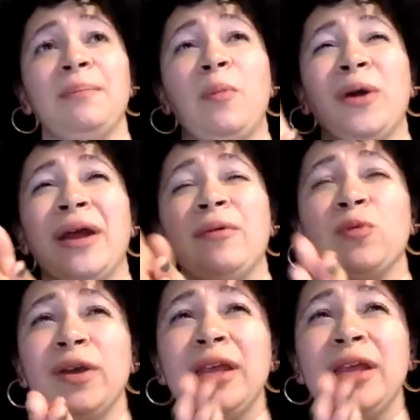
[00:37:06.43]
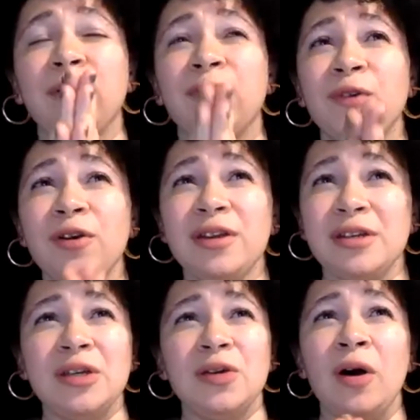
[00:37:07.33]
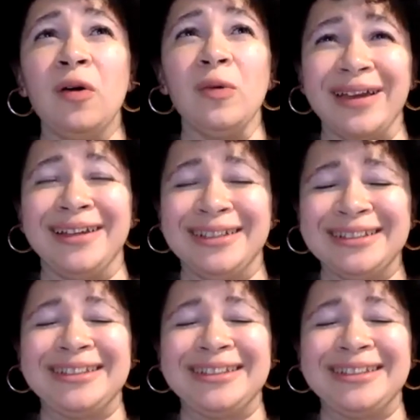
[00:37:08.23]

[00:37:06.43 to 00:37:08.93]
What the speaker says: But what I would really prefer to do always,